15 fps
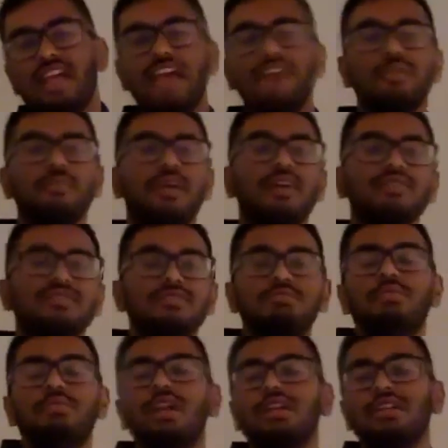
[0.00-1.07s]
have him answer a
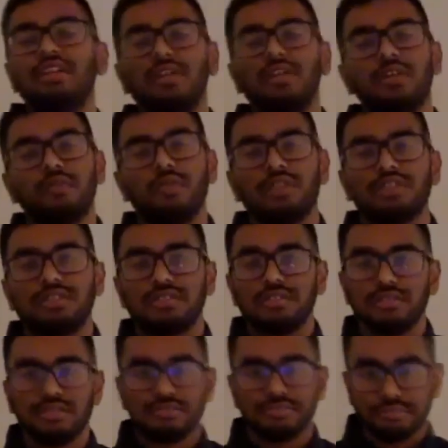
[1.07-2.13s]
multitude of
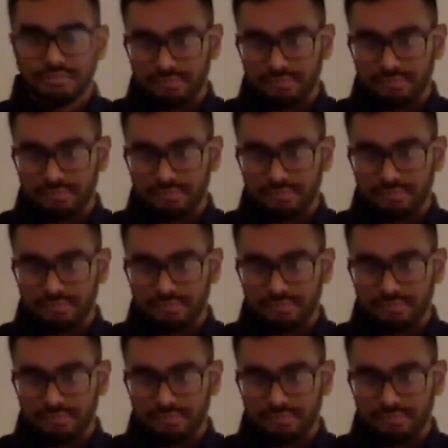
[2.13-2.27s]
questions.